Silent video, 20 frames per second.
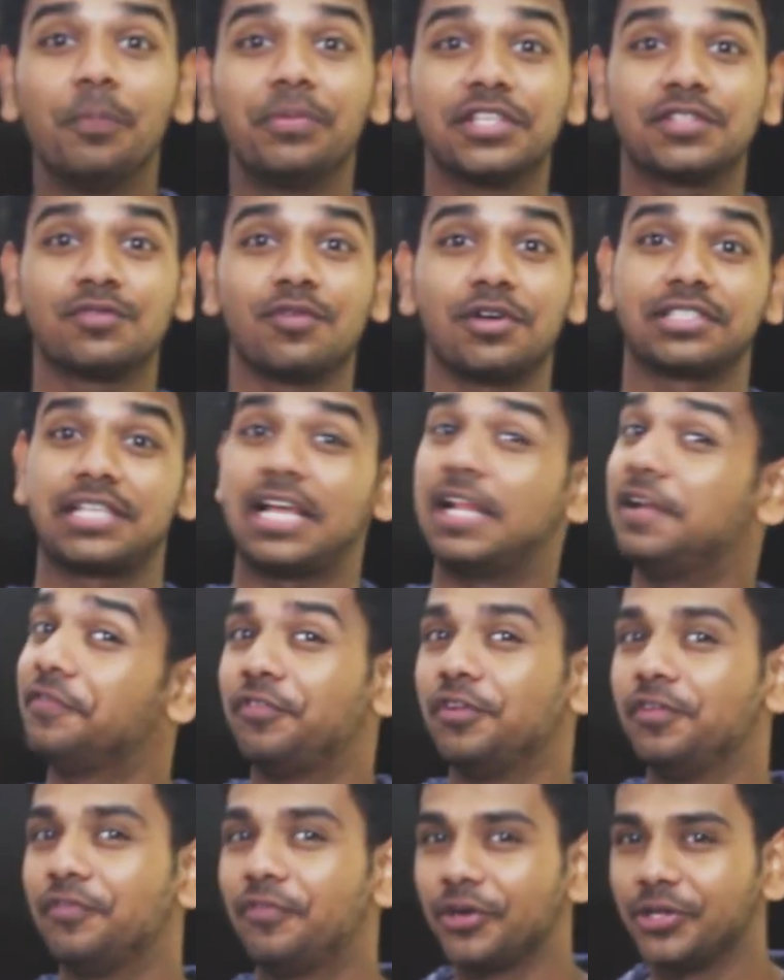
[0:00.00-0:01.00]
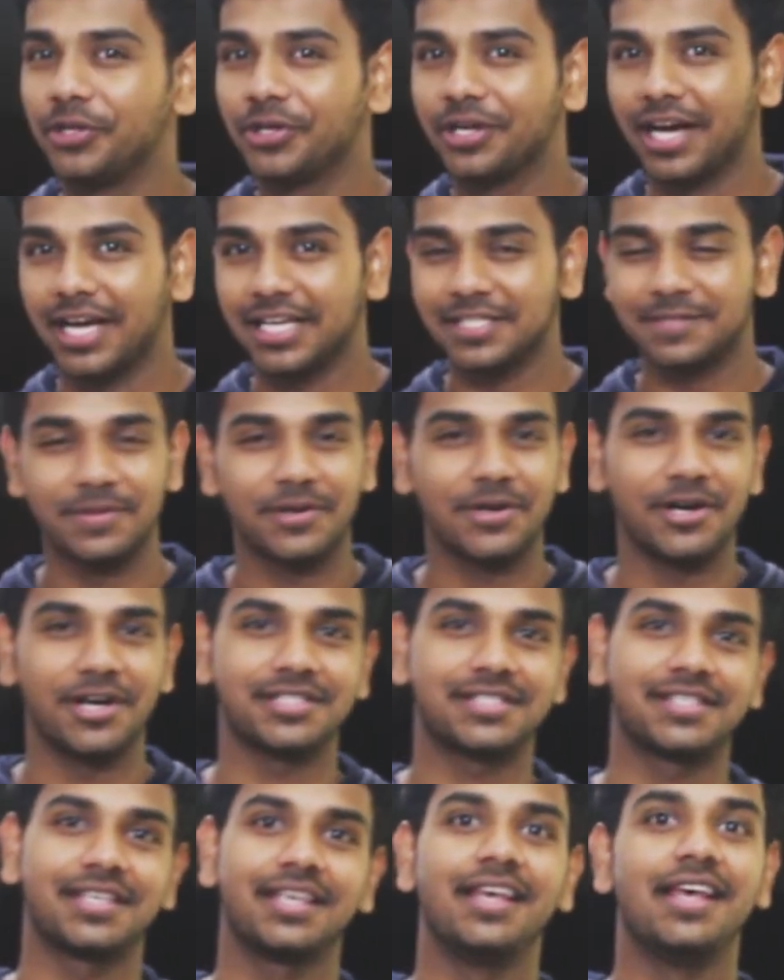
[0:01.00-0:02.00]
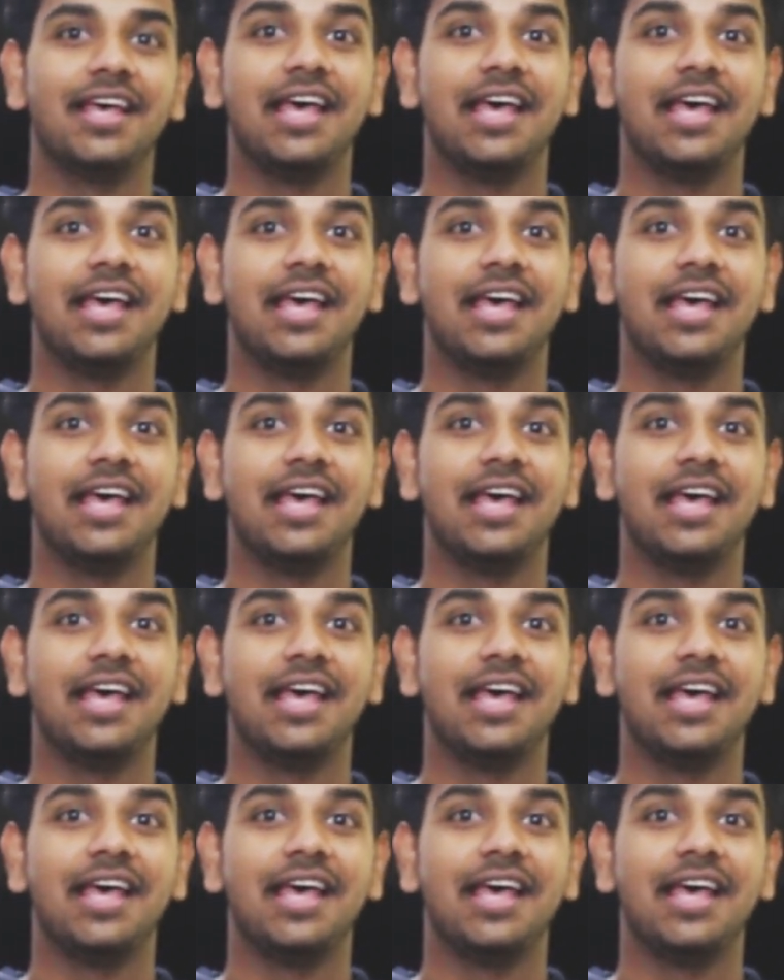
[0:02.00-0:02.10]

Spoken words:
this was helpful for you guys, because